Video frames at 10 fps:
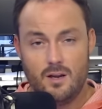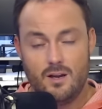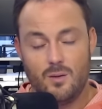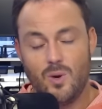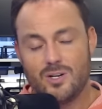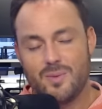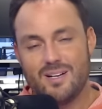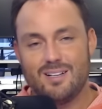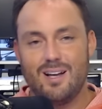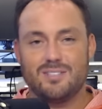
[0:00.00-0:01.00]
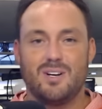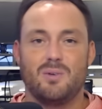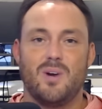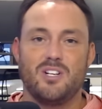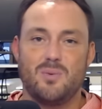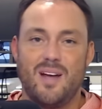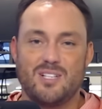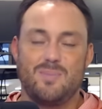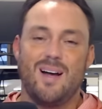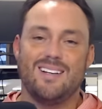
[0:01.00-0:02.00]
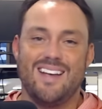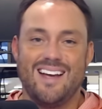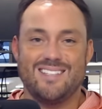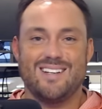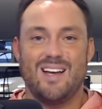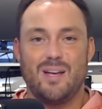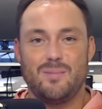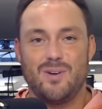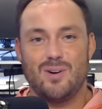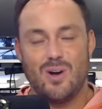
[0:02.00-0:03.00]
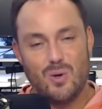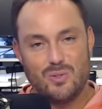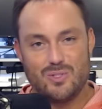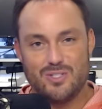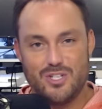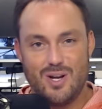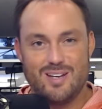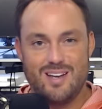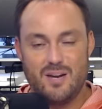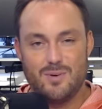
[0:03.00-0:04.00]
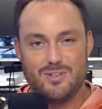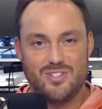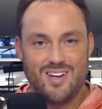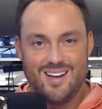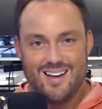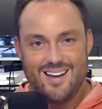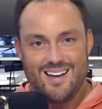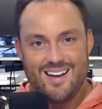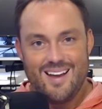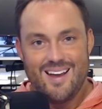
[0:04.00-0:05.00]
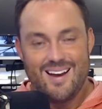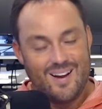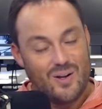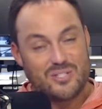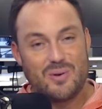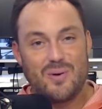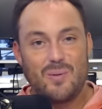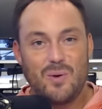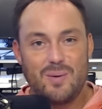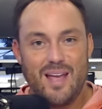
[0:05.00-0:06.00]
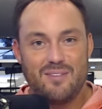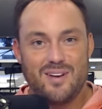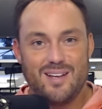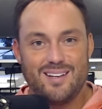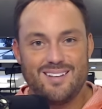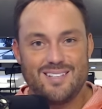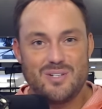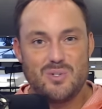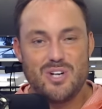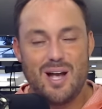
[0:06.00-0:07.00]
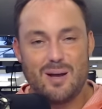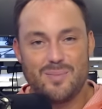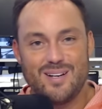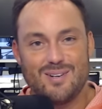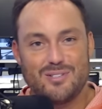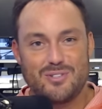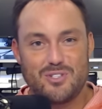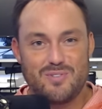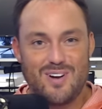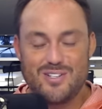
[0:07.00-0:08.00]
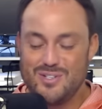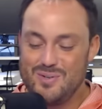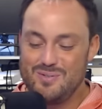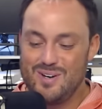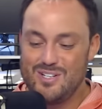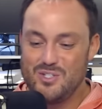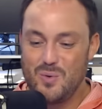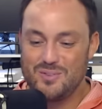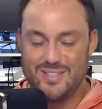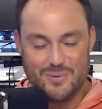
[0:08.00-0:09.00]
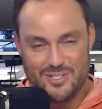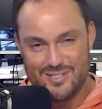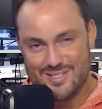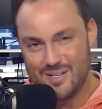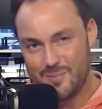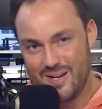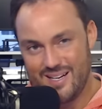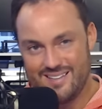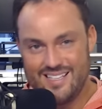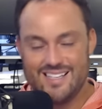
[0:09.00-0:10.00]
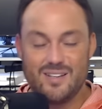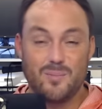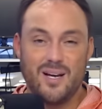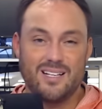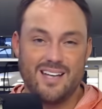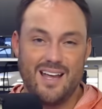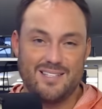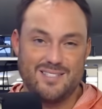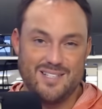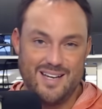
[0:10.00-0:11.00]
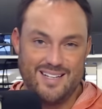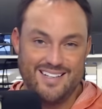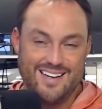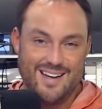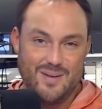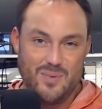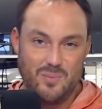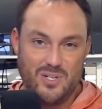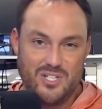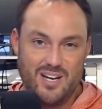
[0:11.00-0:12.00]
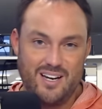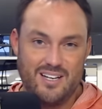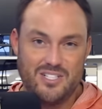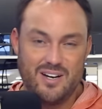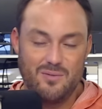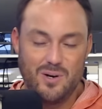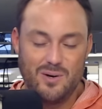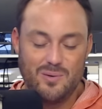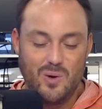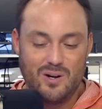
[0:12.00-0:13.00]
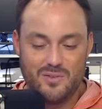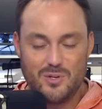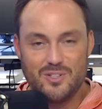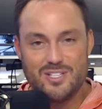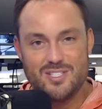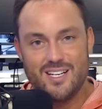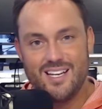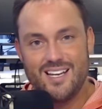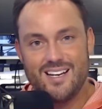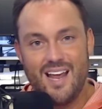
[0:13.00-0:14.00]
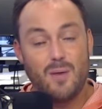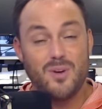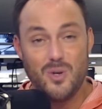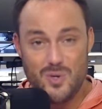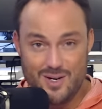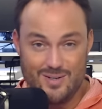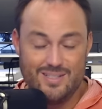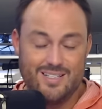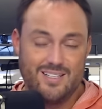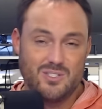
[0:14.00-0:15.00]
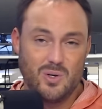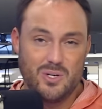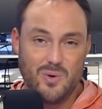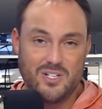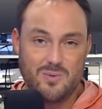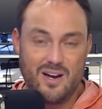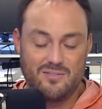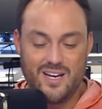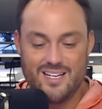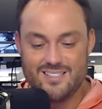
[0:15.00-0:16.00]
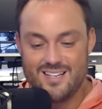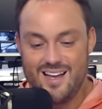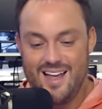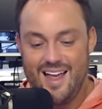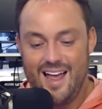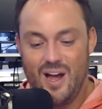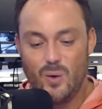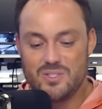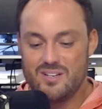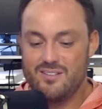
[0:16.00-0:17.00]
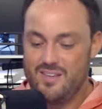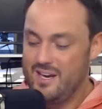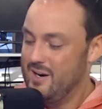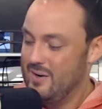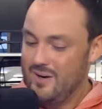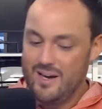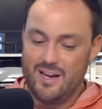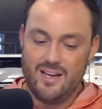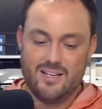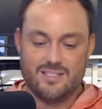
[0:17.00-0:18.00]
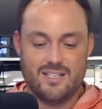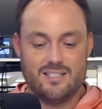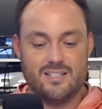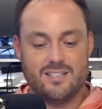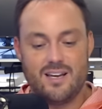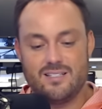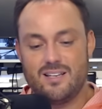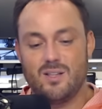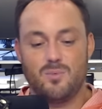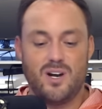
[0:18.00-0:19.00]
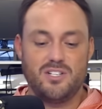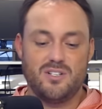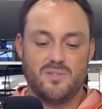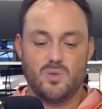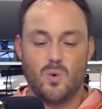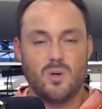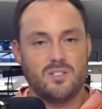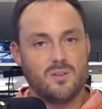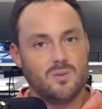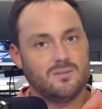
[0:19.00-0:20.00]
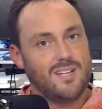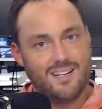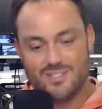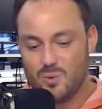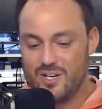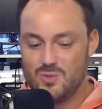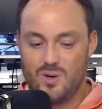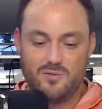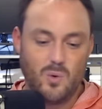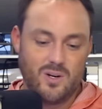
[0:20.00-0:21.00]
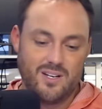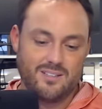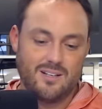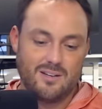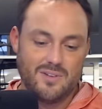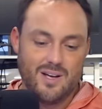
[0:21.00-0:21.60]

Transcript: And welcome into the Locked On Razorbacks podcast. I am your host, John Nabors. And I also will be having a new job here very soon, very shortly, which I'll talk about at the end of the podcast today. But appreciate each and every one of you listening in. And Happy New Year to all you Razorback fans out there, as it is a celebration of sorts and getting 2024 kicked off